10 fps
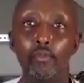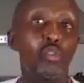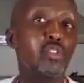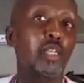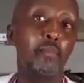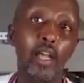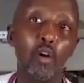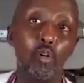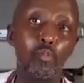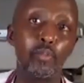Those are my
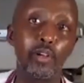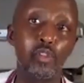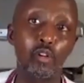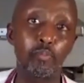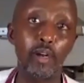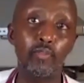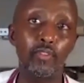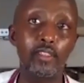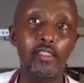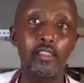own personal
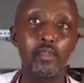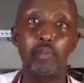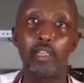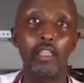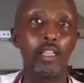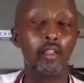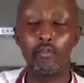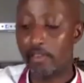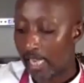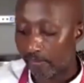preferences, but
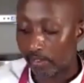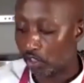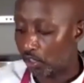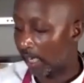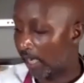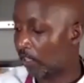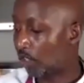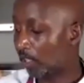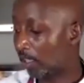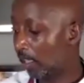never judge
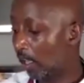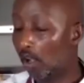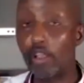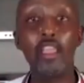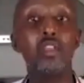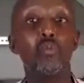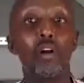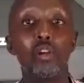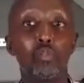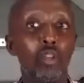uh,
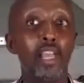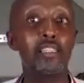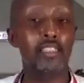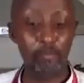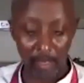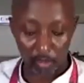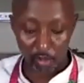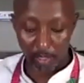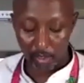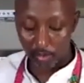anyone who likes the meat to
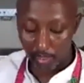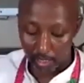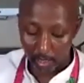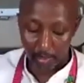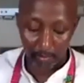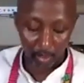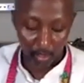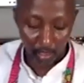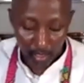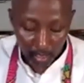be cooked a little bit more.